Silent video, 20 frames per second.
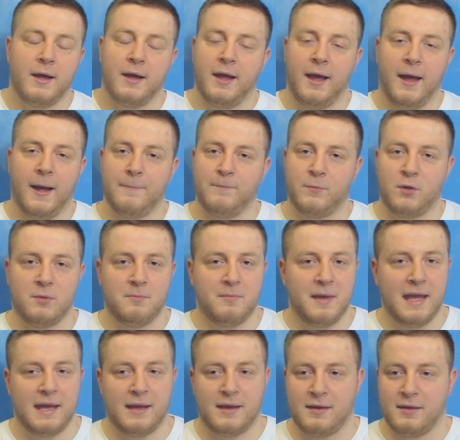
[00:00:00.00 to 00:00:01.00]
to
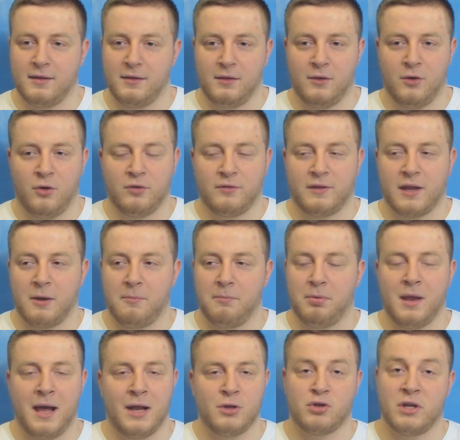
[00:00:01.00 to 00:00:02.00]
make long-term
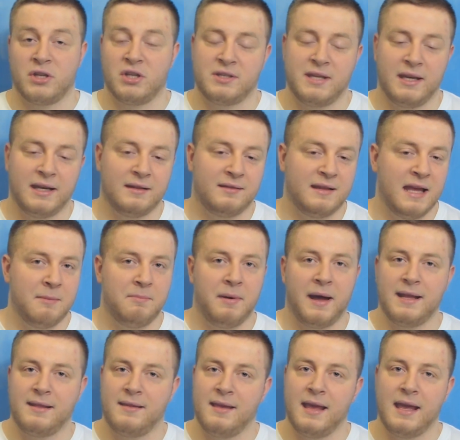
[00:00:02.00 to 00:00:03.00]
plans. So I just take it day
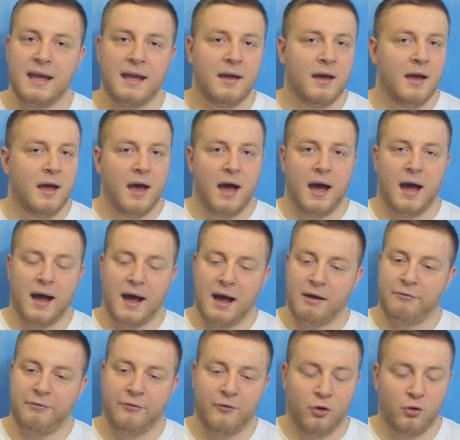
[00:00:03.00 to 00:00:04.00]
by day.
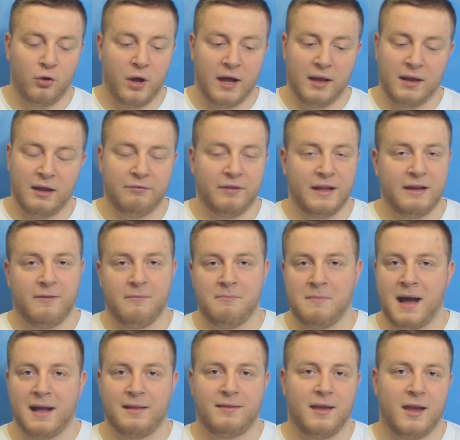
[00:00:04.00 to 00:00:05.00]
I live life on
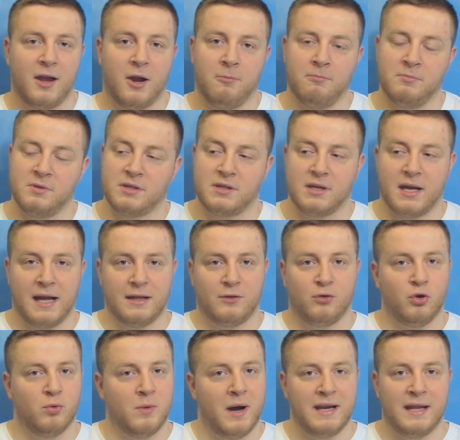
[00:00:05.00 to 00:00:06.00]
my terms. I
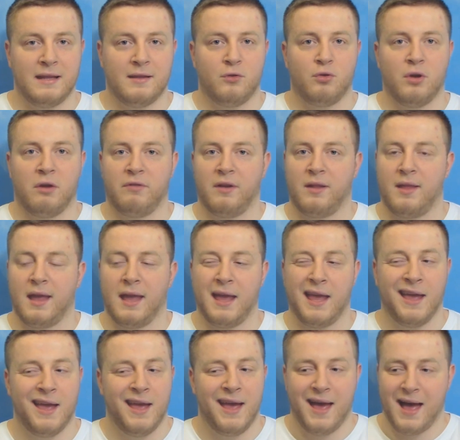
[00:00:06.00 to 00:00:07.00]
do what I need to do every
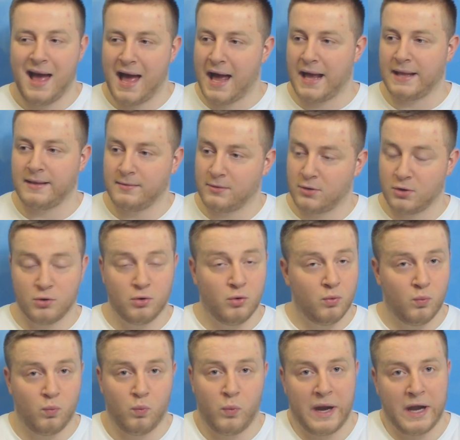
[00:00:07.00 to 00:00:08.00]
day, and you know,
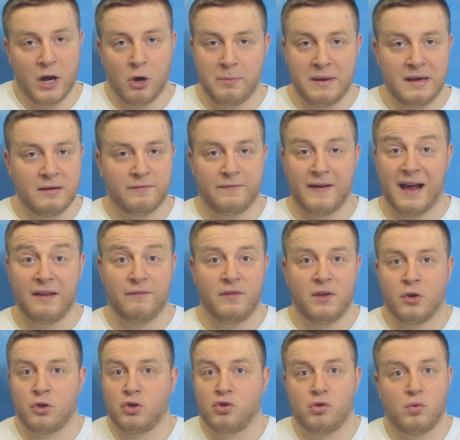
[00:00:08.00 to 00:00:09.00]
where I'll be in 5
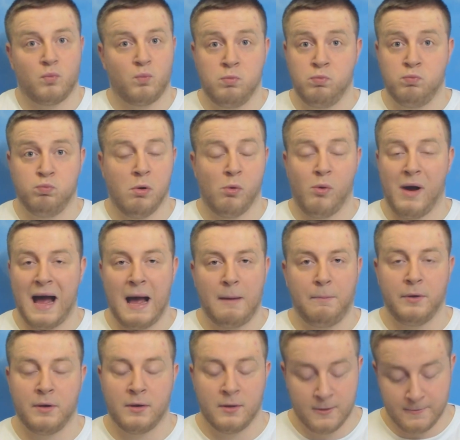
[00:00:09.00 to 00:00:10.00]
years will happen.